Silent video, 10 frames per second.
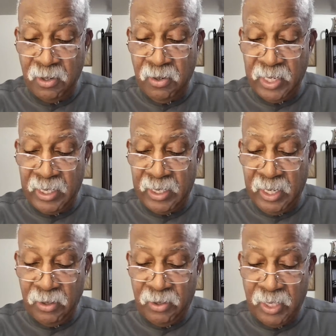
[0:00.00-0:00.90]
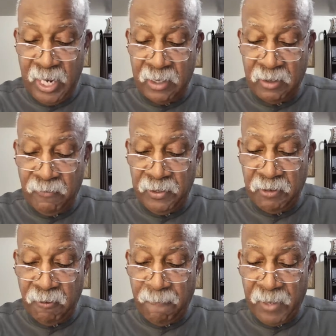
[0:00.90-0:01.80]
go get thee unto the house of
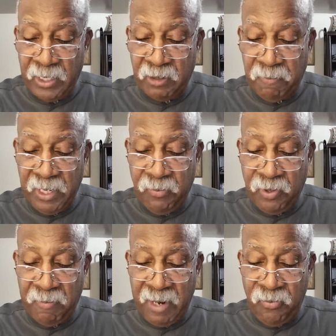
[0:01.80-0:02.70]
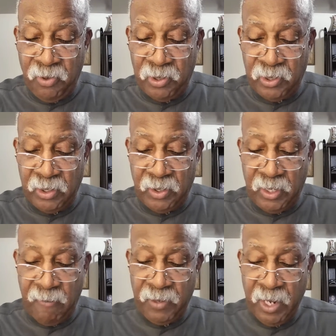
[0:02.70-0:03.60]
Israel and speak with my words
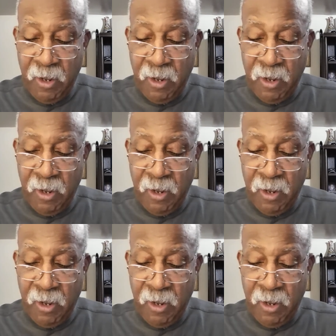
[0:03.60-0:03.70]
unto them